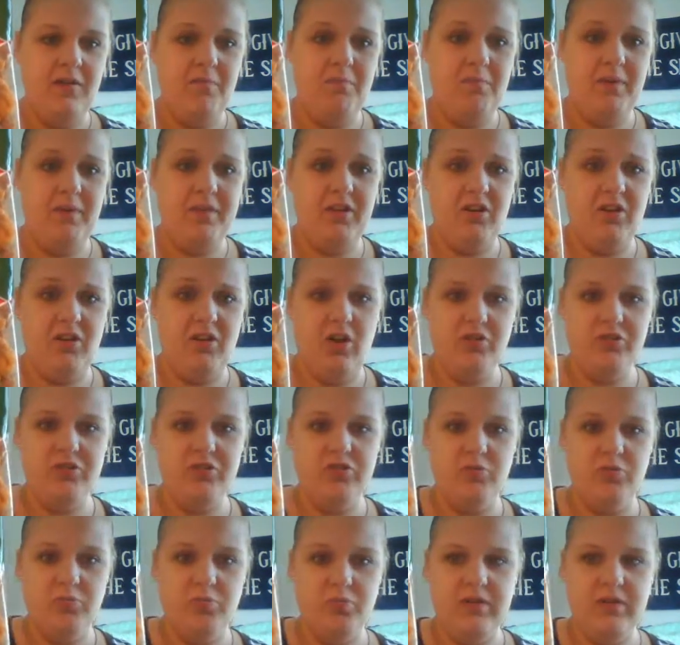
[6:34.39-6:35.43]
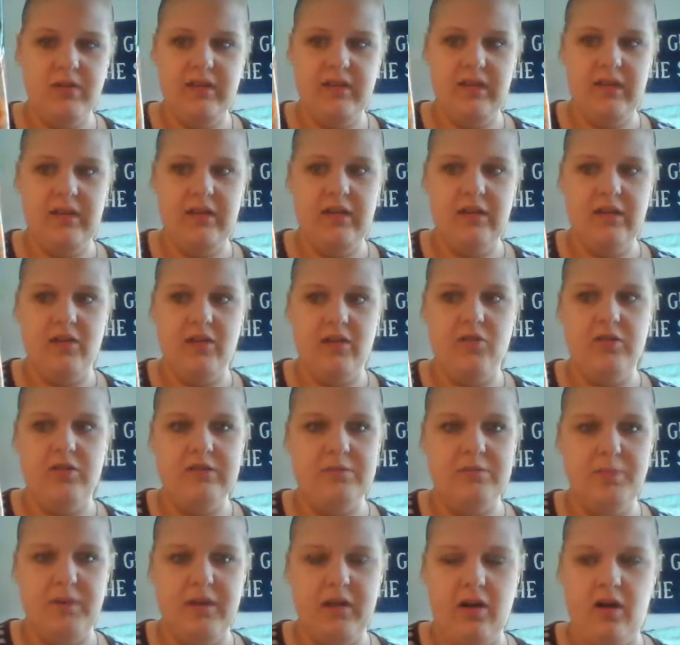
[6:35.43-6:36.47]
but they're also really
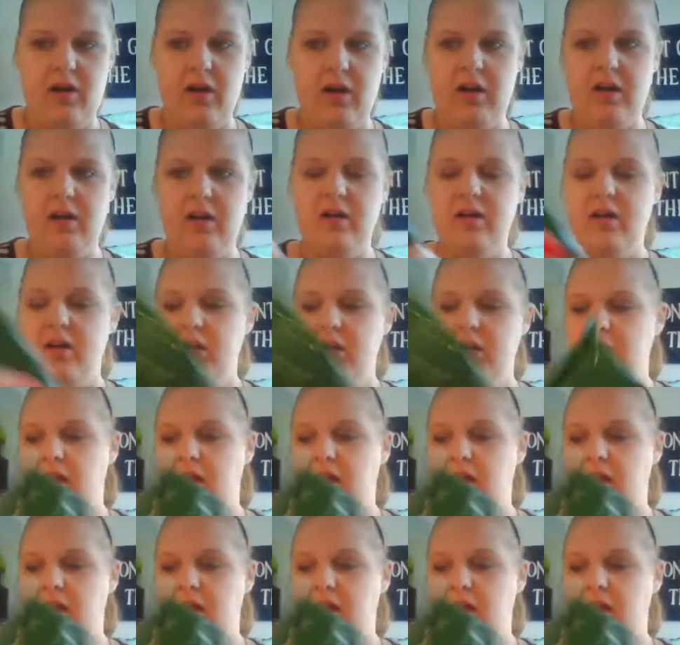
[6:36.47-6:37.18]
crispy hard.